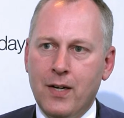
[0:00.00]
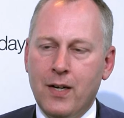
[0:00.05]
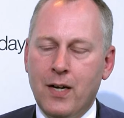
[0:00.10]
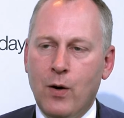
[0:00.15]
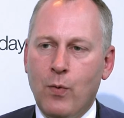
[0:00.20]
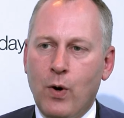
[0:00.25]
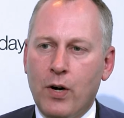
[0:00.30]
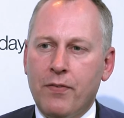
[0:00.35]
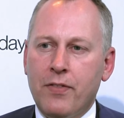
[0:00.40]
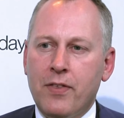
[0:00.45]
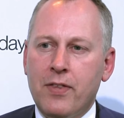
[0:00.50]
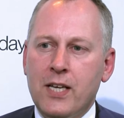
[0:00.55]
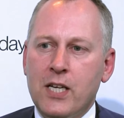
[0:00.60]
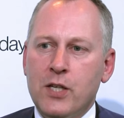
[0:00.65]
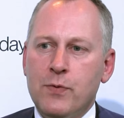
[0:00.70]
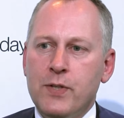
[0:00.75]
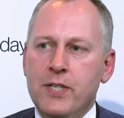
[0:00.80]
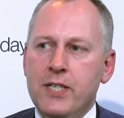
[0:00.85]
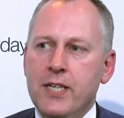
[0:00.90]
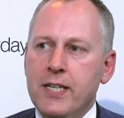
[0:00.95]
And one of the
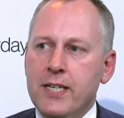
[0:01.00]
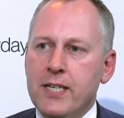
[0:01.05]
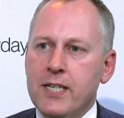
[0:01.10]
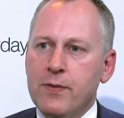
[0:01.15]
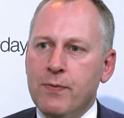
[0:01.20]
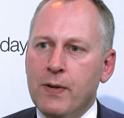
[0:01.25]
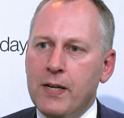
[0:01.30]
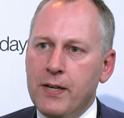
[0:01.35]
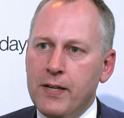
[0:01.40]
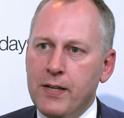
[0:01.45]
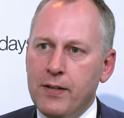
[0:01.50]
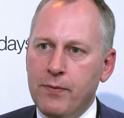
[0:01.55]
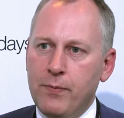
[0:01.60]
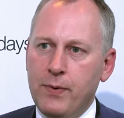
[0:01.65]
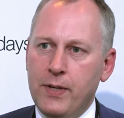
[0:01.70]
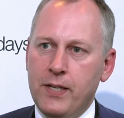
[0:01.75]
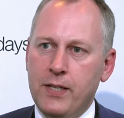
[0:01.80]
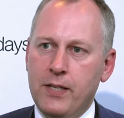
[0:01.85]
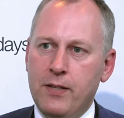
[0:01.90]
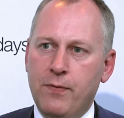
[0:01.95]
things we did is
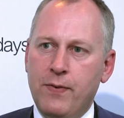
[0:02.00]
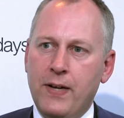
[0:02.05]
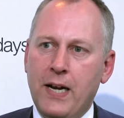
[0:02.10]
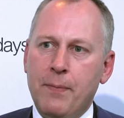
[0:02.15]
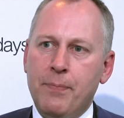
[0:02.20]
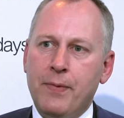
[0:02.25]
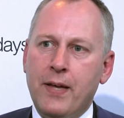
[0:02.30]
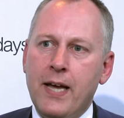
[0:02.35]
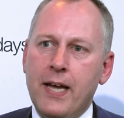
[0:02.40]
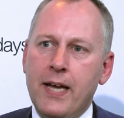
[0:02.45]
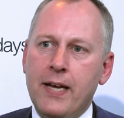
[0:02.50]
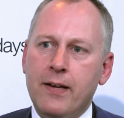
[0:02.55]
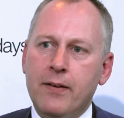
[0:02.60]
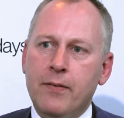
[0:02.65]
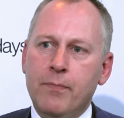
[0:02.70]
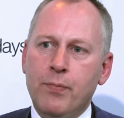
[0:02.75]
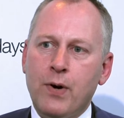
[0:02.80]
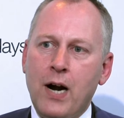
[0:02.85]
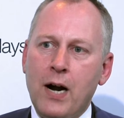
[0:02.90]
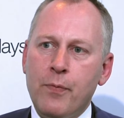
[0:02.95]
we developed a
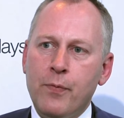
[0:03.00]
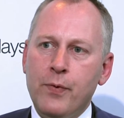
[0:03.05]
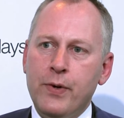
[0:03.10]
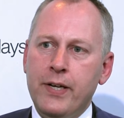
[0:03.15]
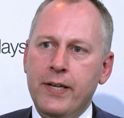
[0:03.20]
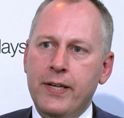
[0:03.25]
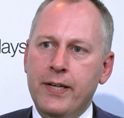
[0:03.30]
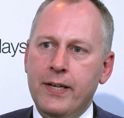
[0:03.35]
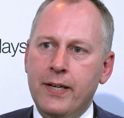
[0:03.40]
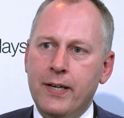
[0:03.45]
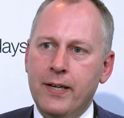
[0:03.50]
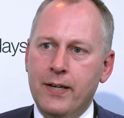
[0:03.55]
primary